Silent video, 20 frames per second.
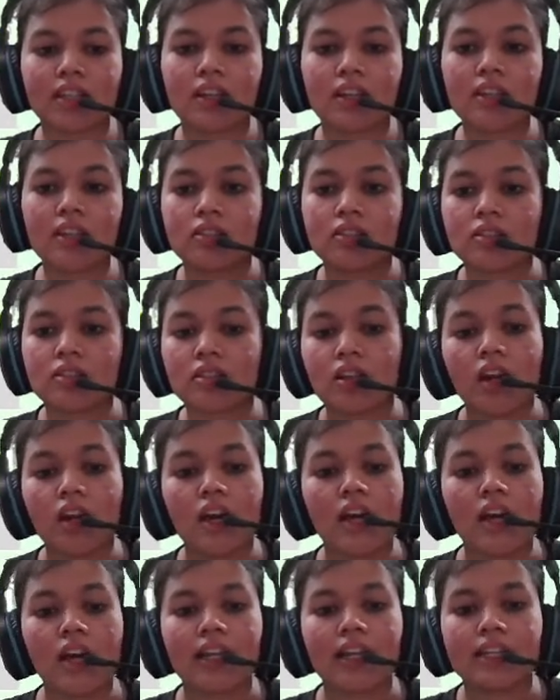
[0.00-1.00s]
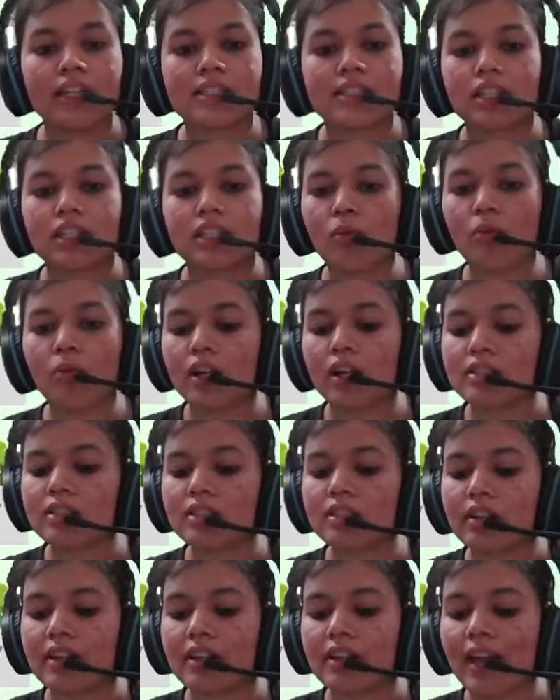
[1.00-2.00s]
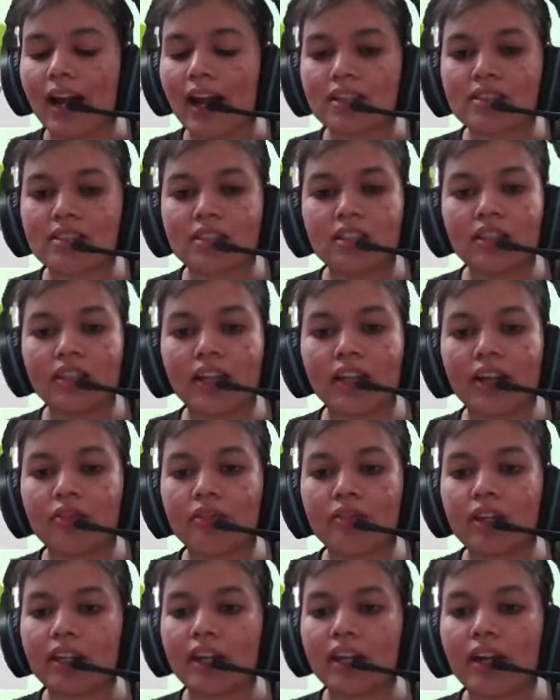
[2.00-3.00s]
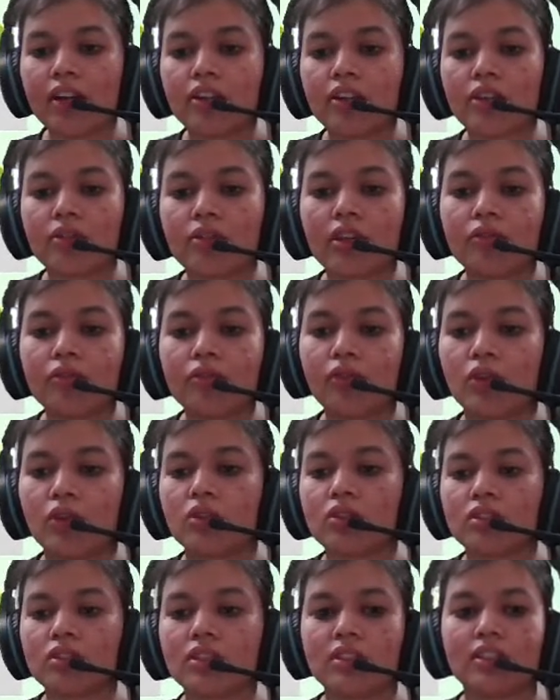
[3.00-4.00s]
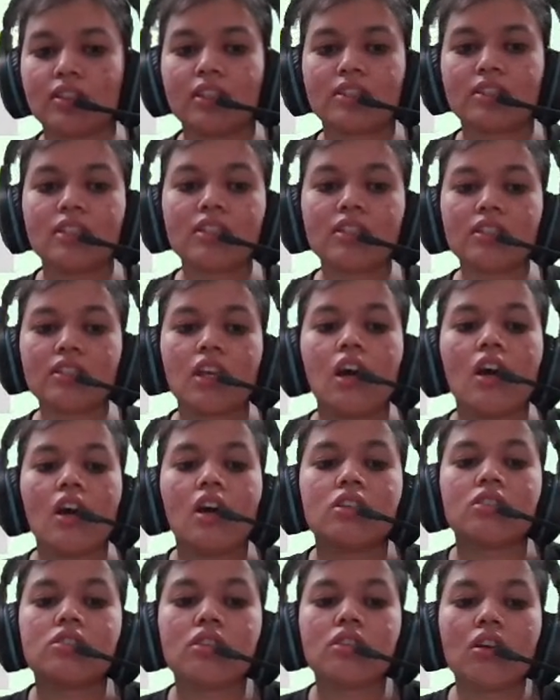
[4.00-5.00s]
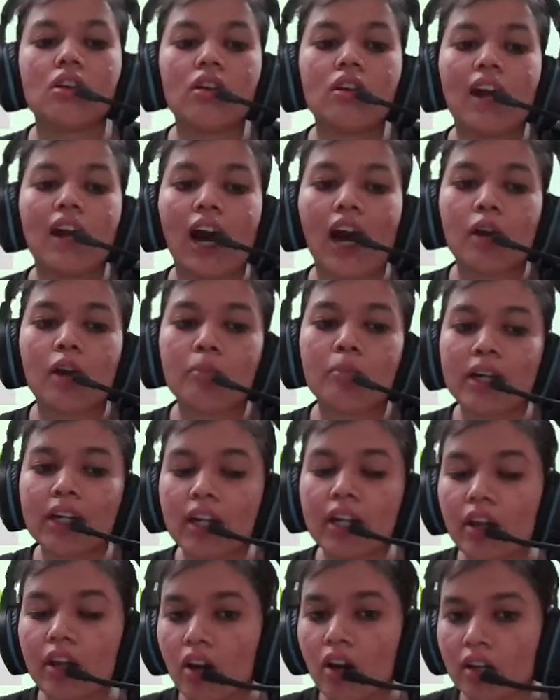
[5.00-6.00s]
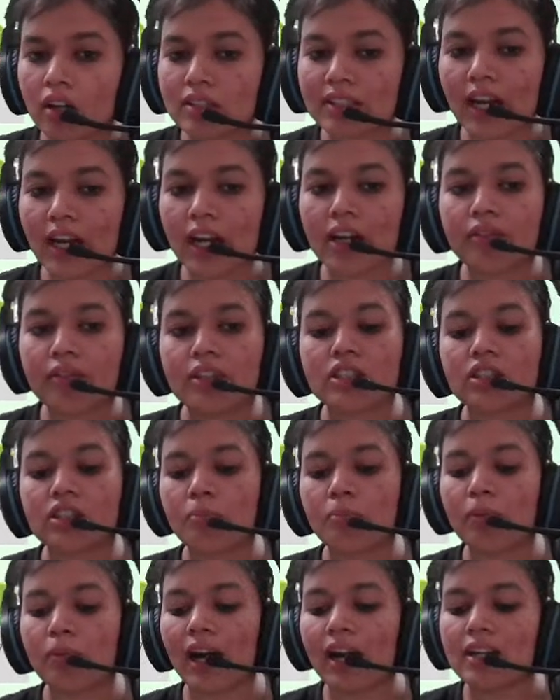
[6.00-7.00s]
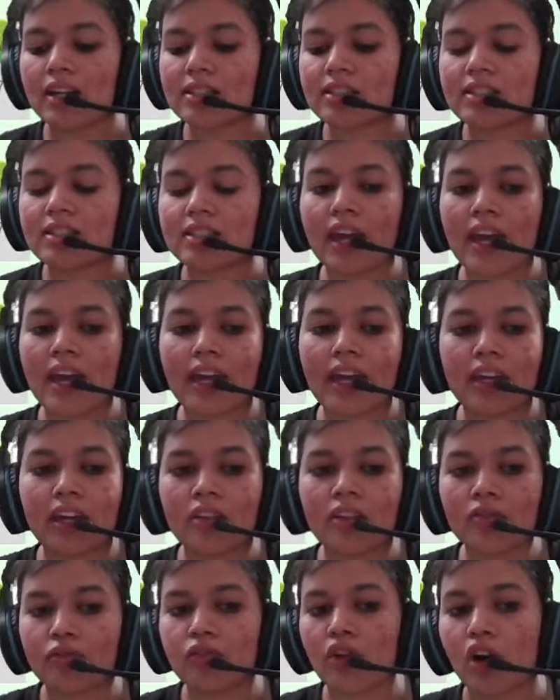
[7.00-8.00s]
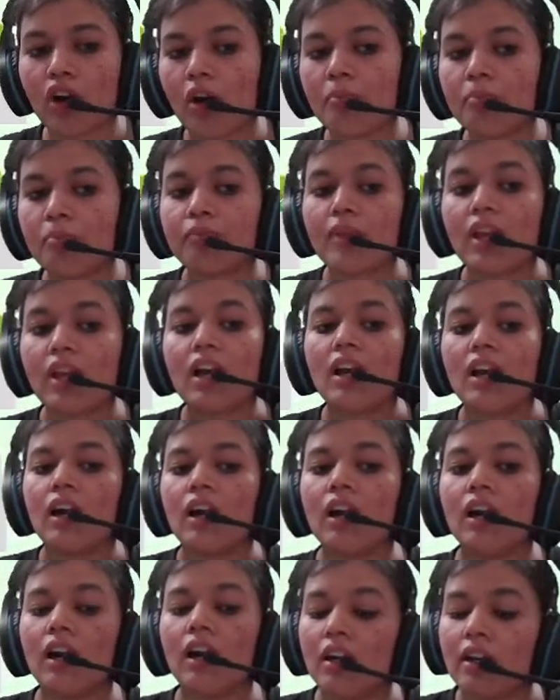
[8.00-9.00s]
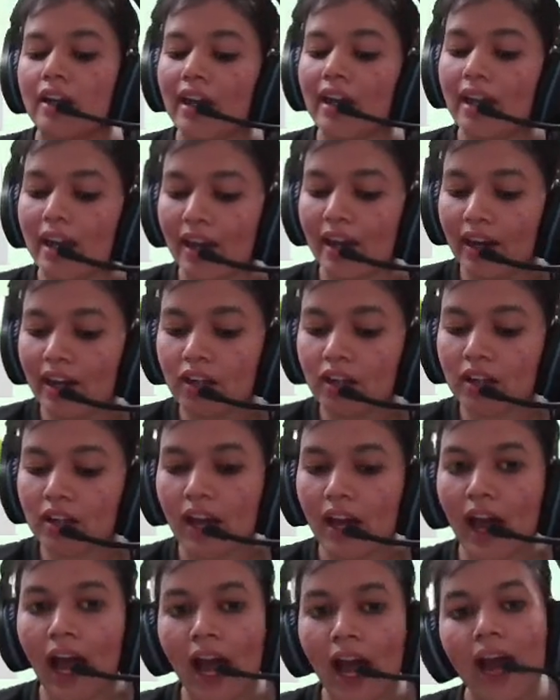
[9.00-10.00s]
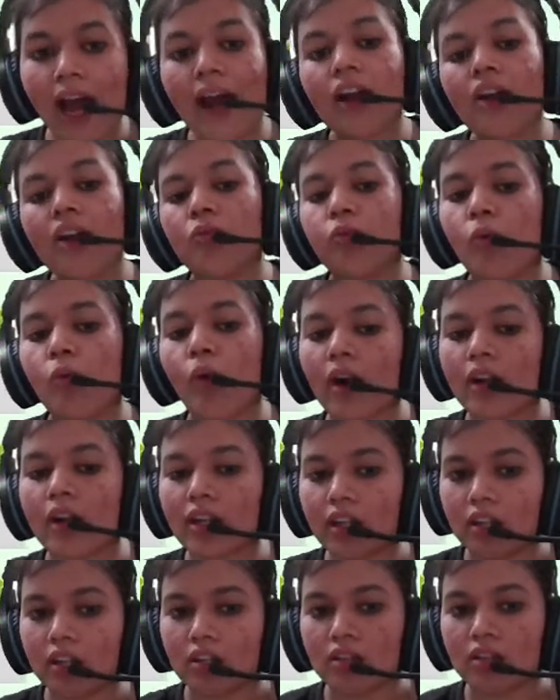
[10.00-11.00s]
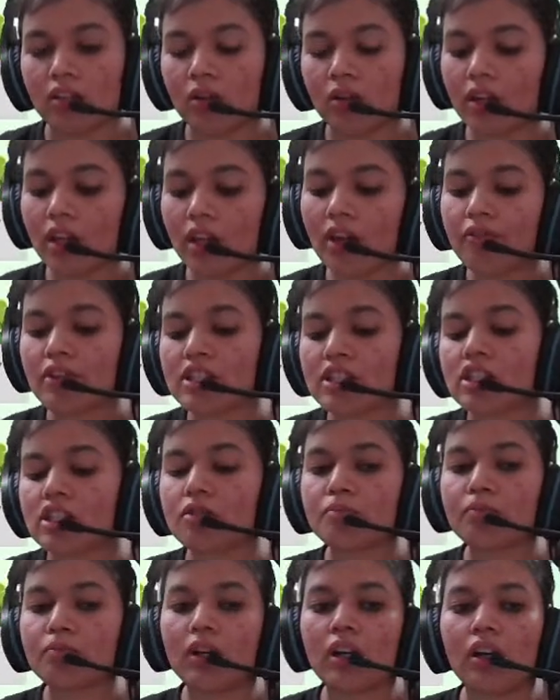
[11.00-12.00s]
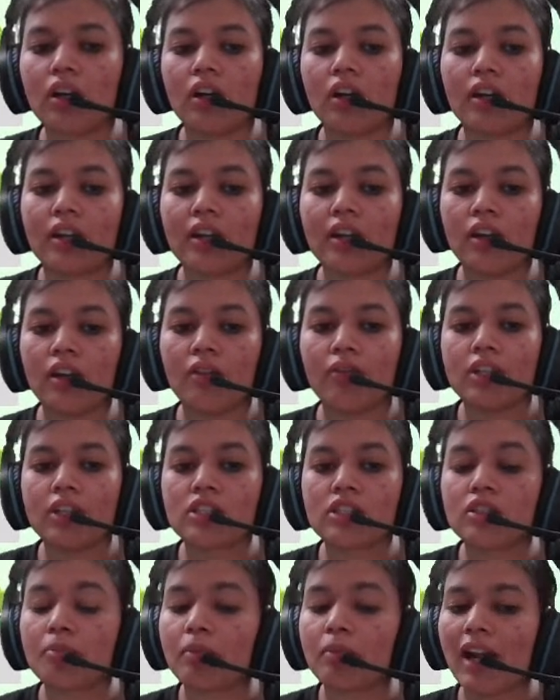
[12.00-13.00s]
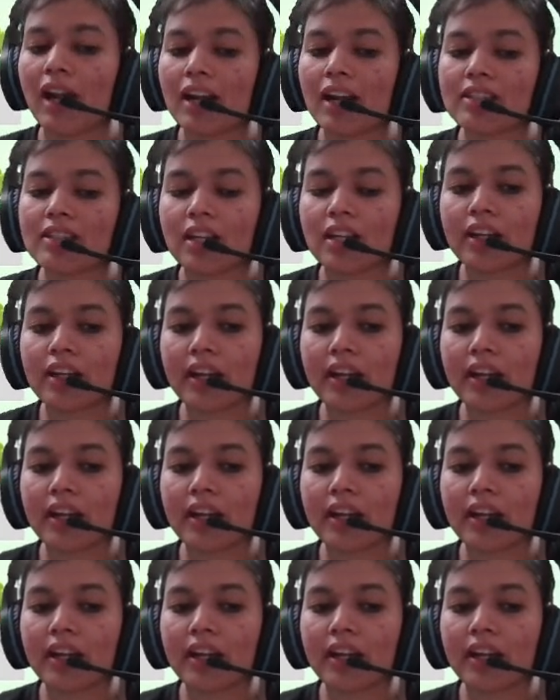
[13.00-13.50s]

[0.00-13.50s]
Okay, and pores will open. Achha, pores open ho gaye, to yahan se transpiration easy ho jayega. And they will lose water, or jab water lose kiya, then again they will shrink and become straight. So this is how the process goes on. All right.